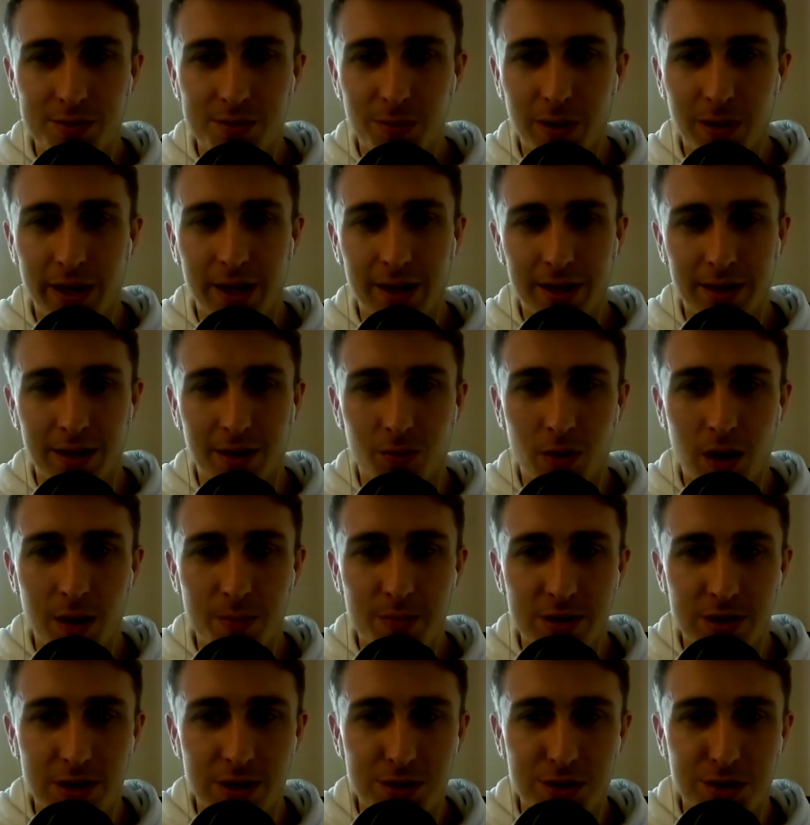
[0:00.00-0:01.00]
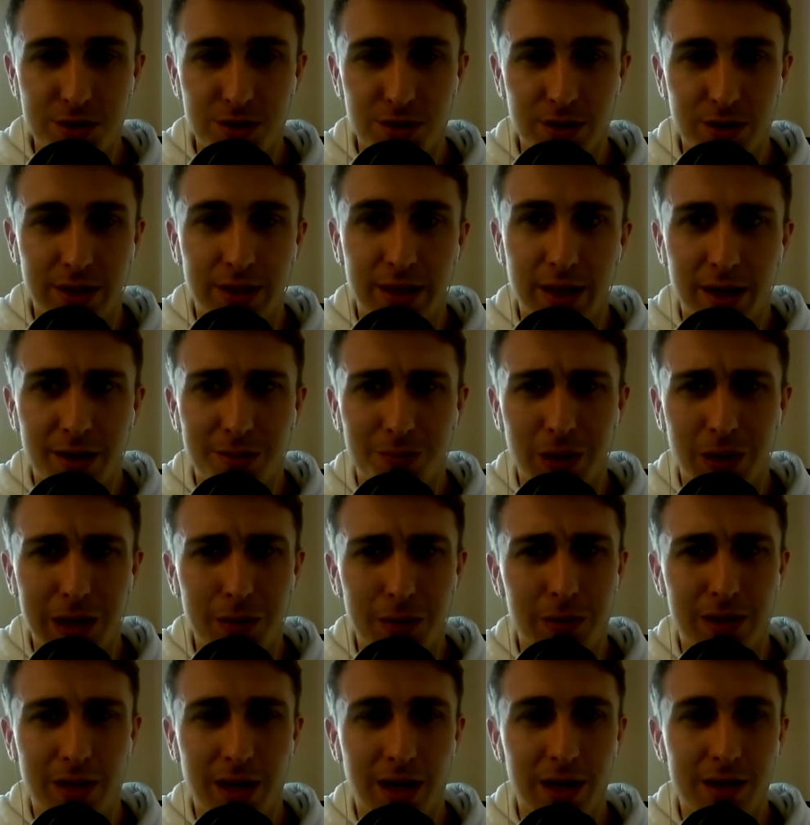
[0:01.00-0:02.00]
playing in their right positions, you can get away
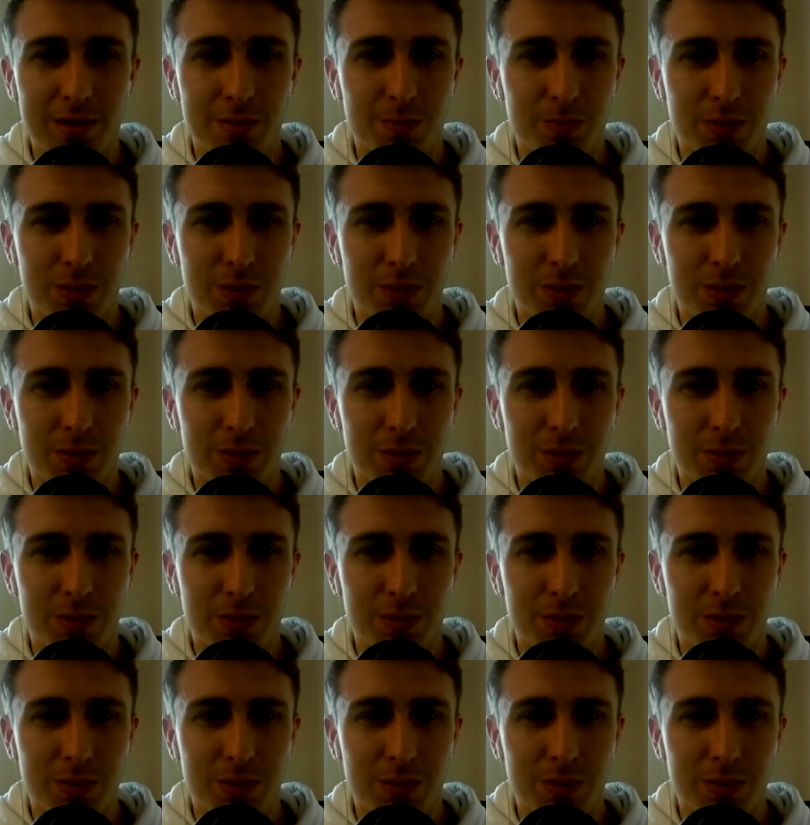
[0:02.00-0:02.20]
with that.